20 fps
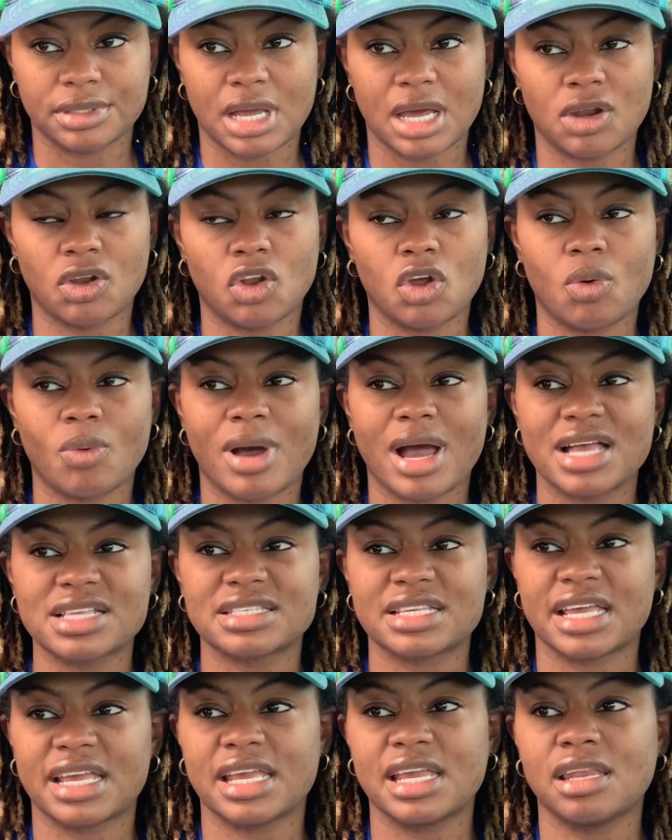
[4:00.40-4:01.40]
I don't know why I
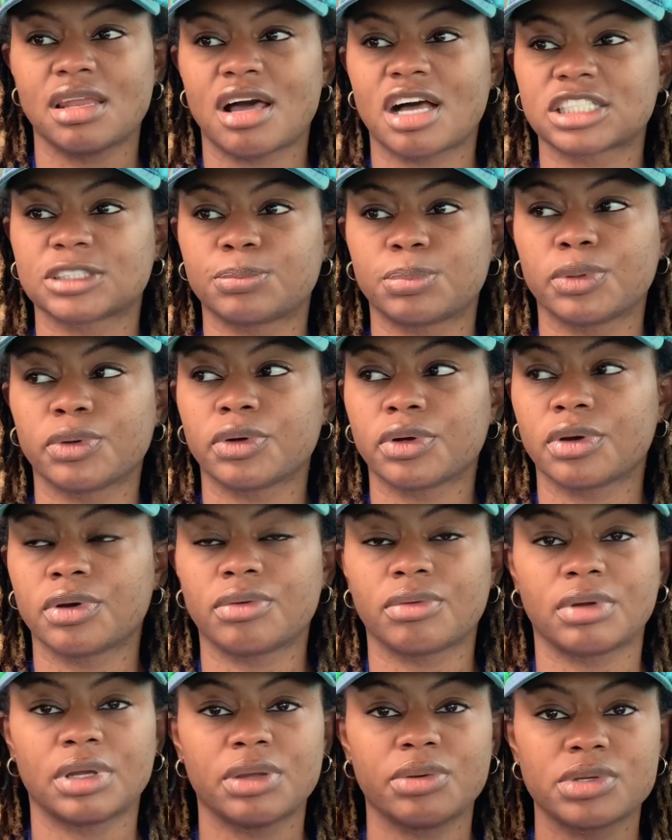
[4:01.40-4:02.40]
say HELOCs
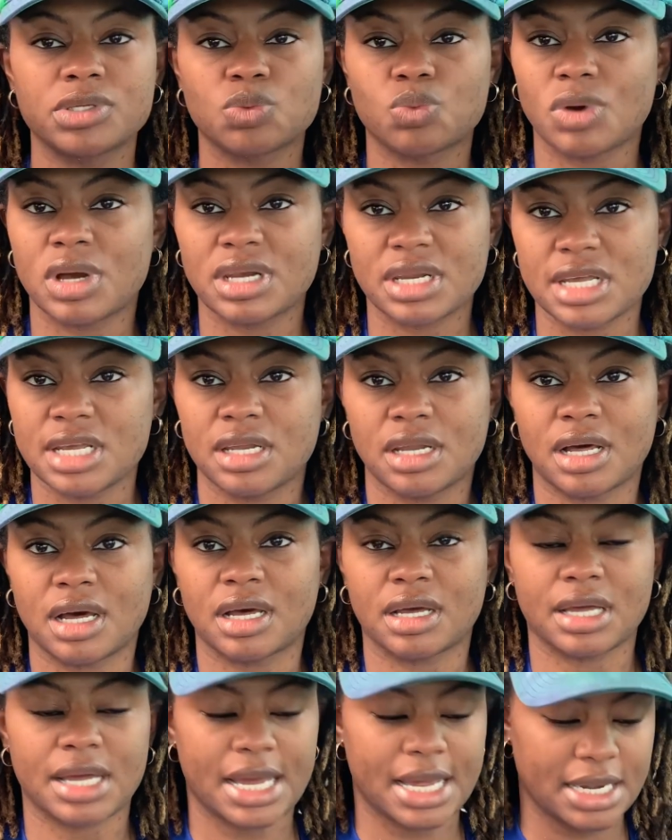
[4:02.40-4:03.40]
plural. It was one
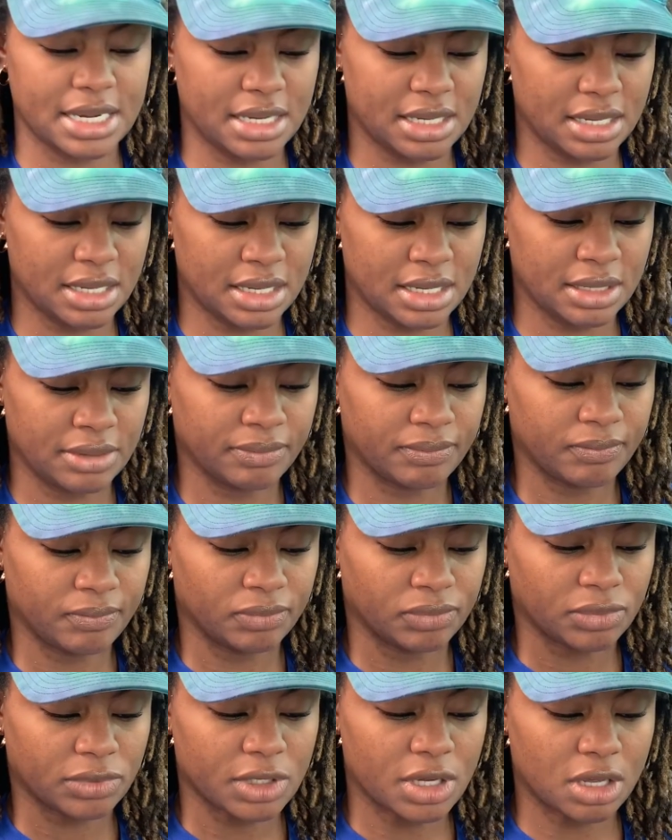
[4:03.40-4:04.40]
HELOC. I did
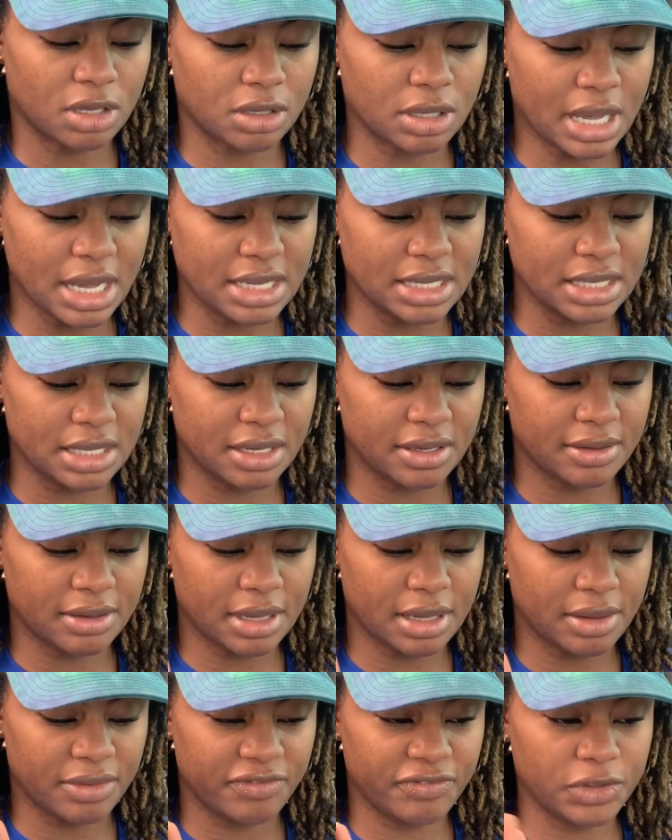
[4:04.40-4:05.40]

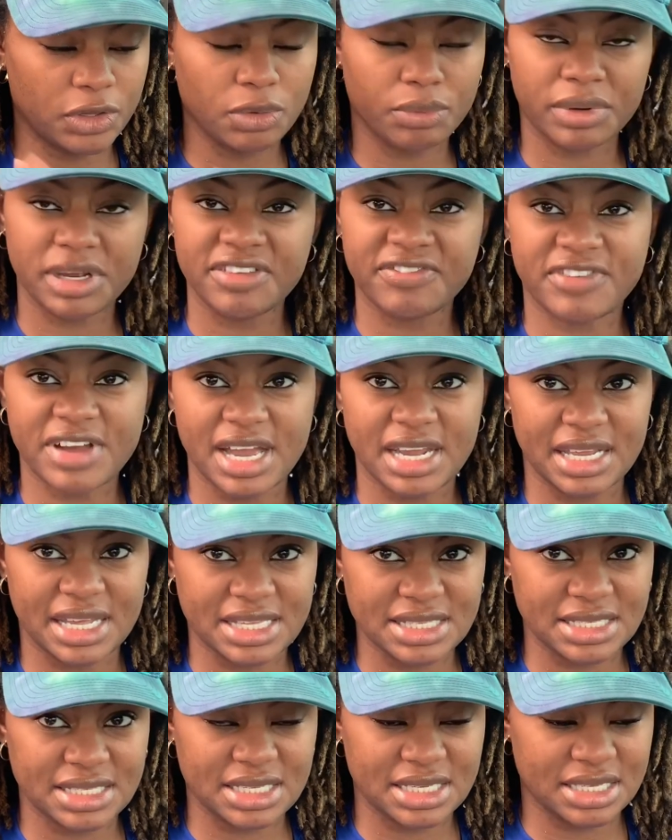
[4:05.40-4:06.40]
a few
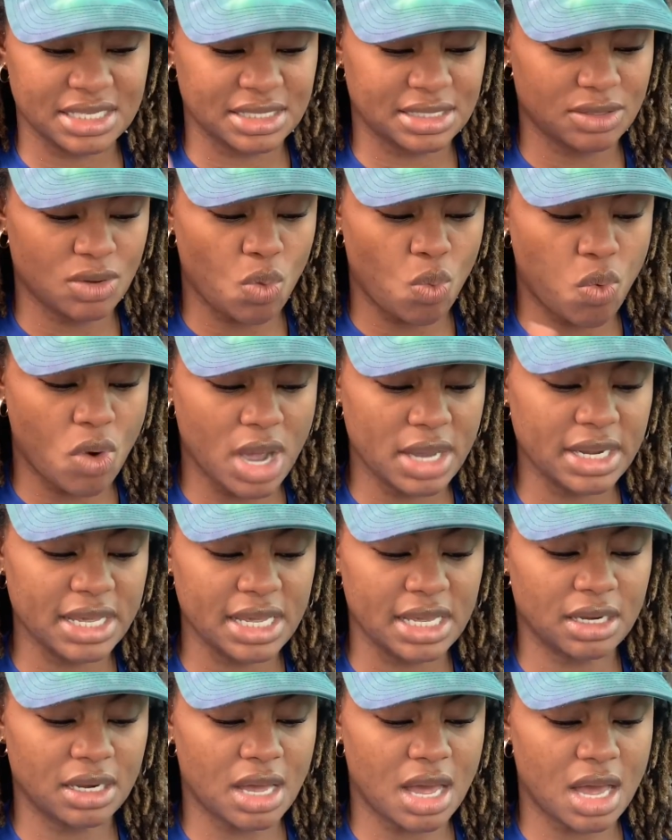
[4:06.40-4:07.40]
refinances, 1
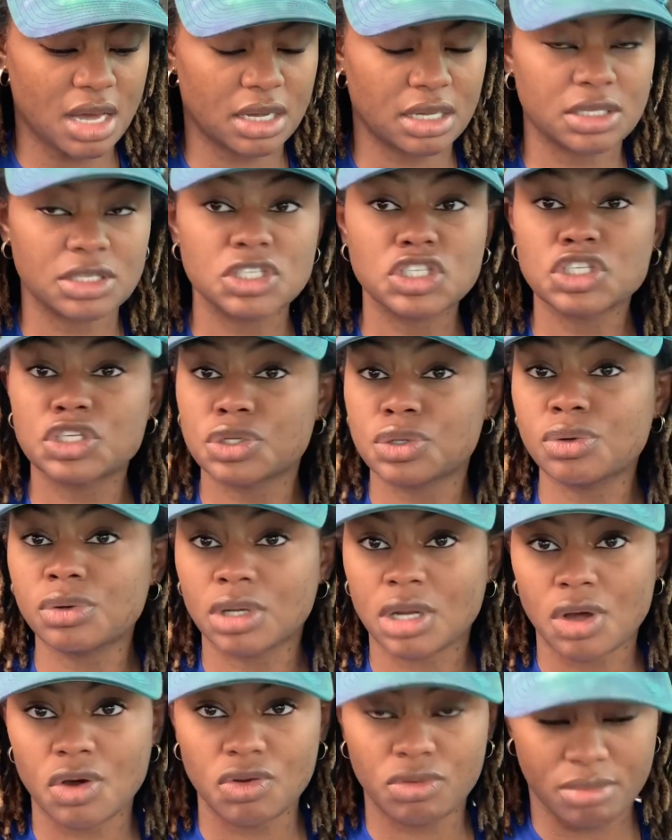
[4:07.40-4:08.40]
HELOC, 2
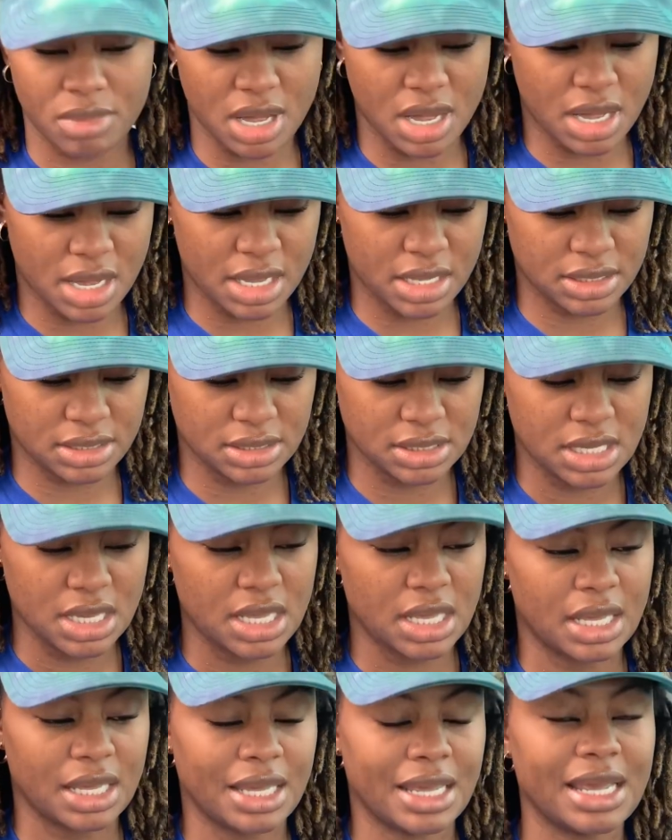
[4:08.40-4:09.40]
loan mods,
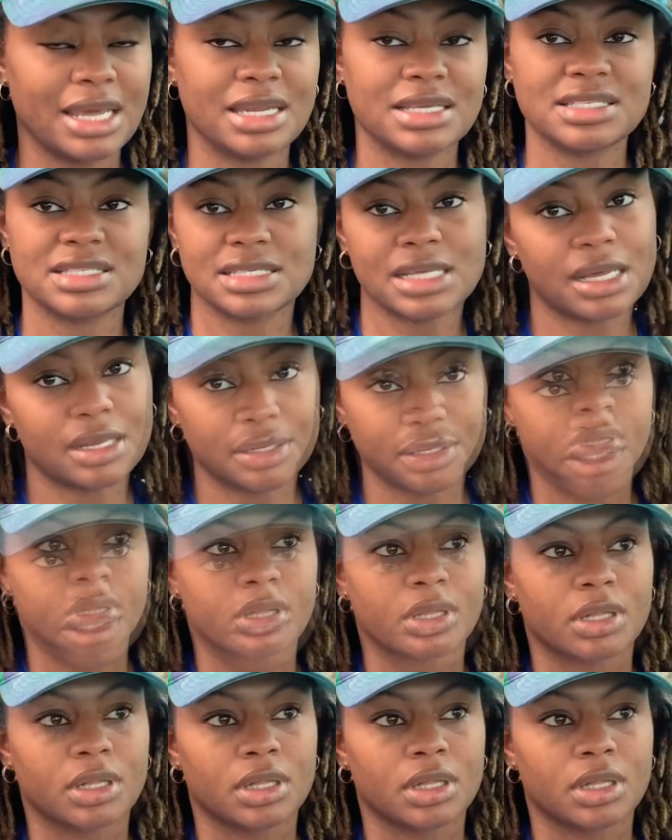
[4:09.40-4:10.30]
and a sellers.